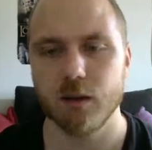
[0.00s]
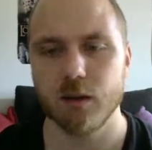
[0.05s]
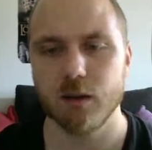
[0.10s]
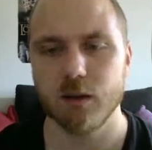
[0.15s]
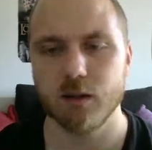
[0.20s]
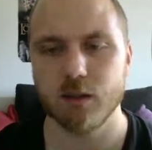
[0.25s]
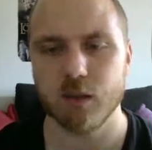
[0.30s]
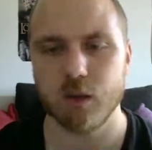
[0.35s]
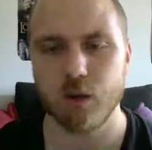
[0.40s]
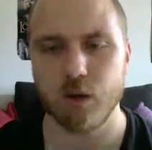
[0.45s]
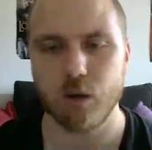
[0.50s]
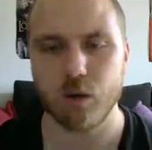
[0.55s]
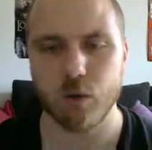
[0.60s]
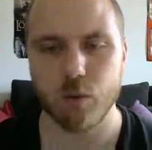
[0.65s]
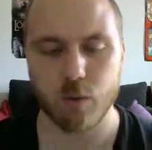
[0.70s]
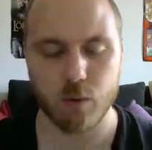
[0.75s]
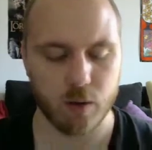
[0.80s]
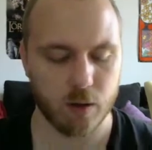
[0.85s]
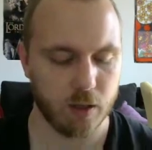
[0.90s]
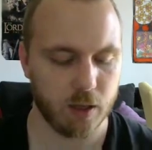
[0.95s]
So
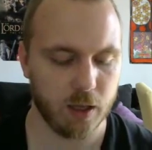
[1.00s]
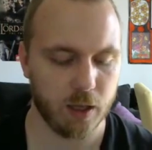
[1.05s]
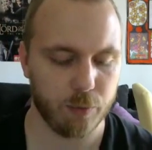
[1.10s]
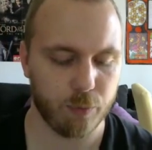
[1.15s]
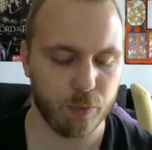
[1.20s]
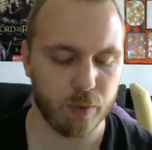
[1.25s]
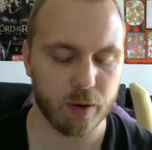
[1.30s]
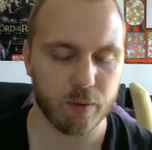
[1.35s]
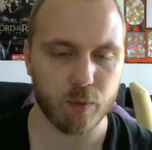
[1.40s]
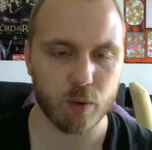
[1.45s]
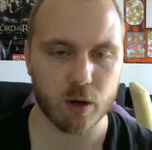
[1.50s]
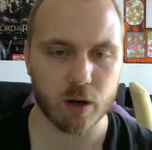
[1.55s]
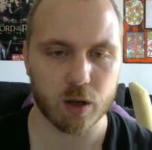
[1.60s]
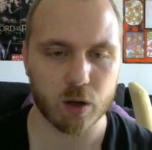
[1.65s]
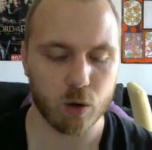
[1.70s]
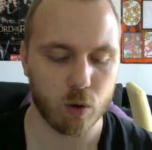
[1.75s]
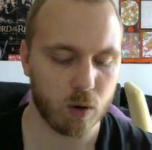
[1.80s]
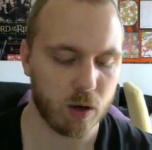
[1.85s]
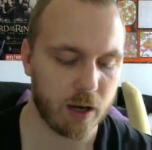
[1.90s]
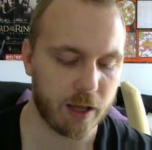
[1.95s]
if we want to
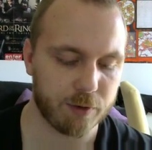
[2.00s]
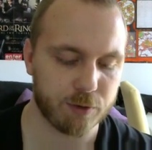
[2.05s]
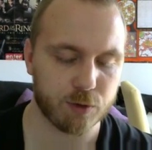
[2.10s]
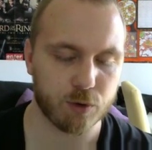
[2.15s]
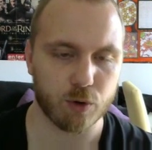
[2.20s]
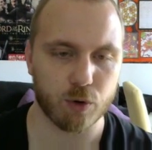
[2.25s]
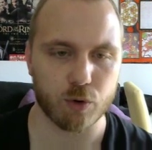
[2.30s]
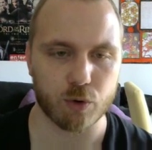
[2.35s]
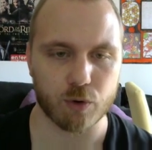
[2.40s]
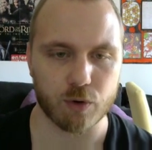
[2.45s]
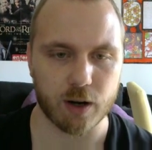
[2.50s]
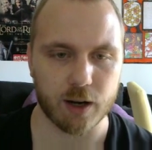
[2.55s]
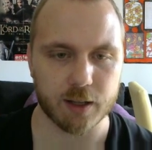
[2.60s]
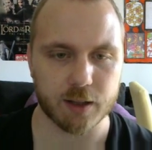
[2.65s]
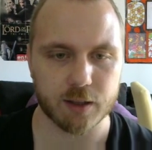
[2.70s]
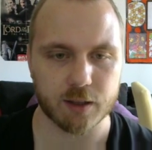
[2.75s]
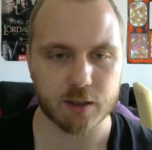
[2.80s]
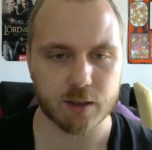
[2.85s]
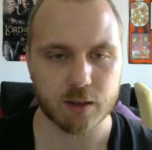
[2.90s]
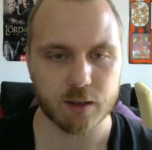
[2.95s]
go left or
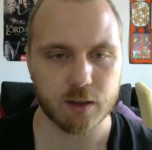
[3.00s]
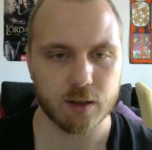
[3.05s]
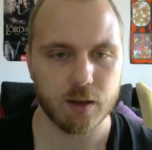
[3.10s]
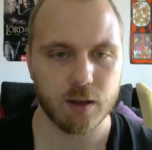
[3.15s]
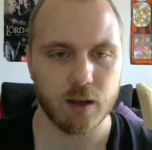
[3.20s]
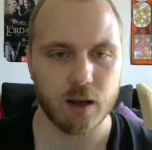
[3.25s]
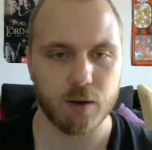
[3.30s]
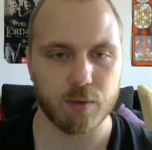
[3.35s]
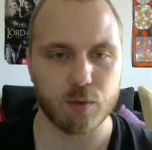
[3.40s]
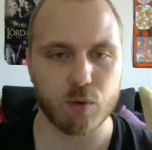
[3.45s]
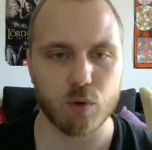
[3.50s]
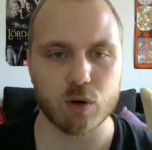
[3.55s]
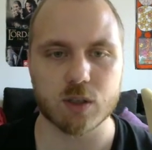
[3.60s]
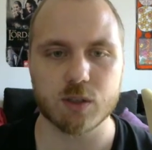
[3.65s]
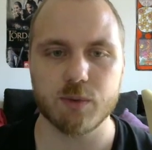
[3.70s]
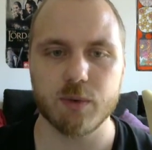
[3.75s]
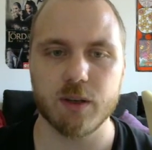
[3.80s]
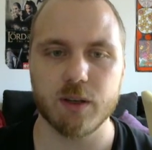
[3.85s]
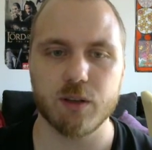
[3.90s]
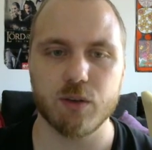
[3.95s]
right, of
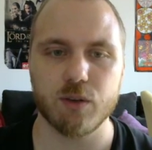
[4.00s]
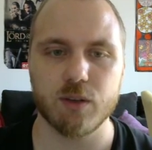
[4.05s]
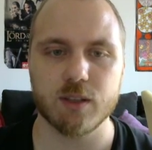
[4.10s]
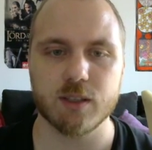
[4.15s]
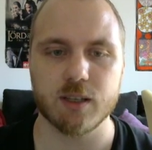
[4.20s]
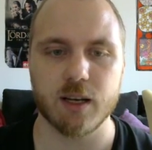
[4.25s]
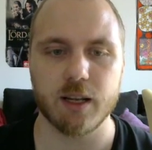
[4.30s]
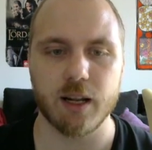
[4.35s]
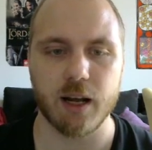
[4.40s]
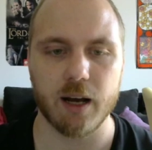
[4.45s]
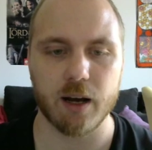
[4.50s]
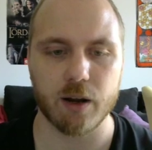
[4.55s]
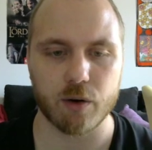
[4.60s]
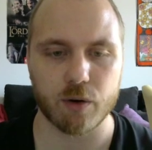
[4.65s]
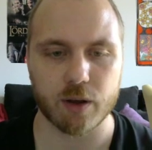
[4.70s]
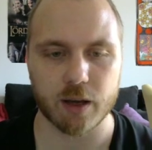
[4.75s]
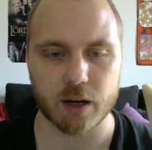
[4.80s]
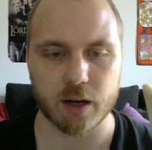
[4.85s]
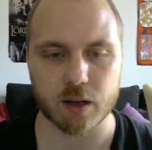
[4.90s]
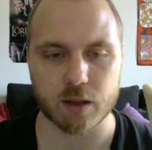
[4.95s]
course we need to design our
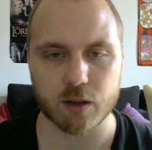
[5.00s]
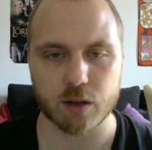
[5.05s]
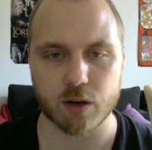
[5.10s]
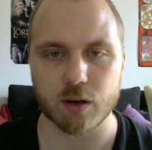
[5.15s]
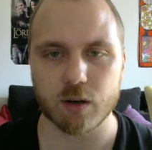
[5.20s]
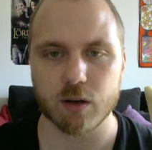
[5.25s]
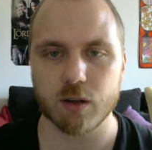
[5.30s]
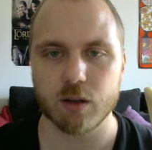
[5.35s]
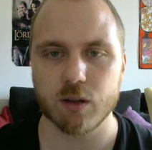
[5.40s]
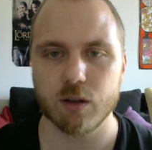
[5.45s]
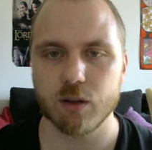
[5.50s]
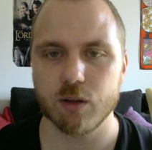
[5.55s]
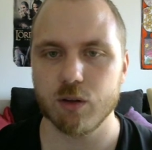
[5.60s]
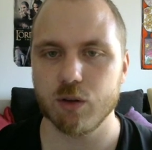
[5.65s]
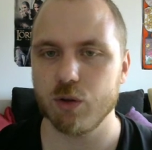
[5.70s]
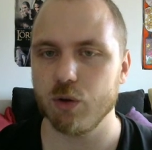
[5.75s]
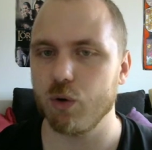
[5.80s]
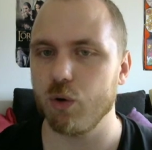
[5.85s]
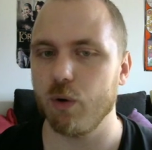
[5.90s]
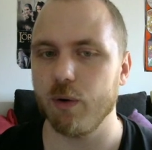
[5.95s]
character
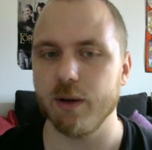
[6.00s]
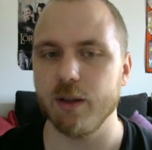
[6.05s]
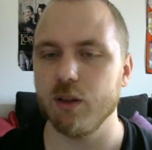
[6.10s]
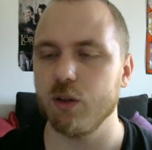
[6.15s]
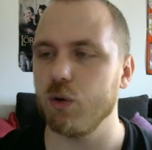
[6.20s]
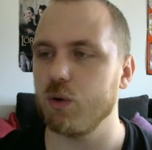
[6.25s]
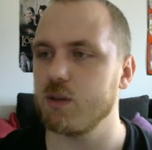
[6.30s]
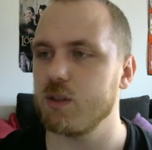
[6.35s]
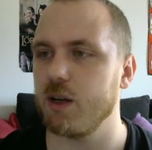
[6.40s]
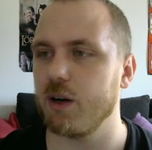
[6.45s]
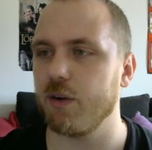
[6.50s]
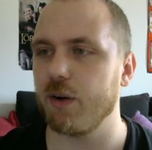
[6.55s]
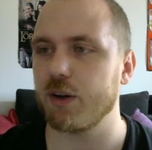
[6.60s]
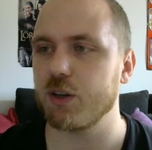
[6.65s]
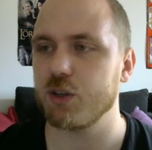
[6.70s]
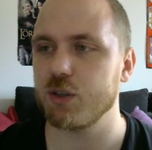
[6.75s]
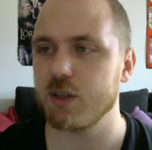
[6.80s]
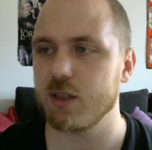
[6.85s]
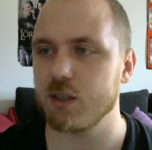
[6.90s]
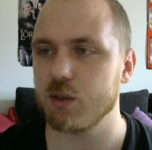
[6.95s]
to go in those
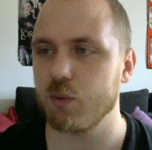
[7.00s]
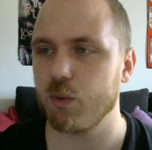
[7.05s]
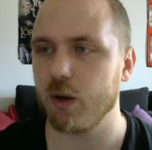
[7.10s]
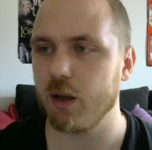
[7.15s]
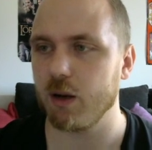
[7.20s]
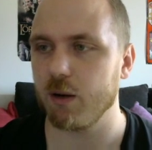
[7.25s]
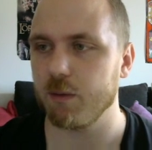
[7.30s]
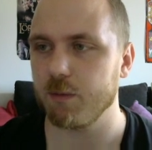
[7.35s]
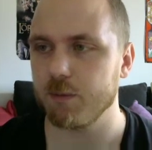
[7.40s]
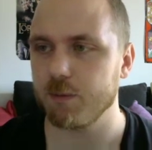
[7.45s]
directions as well.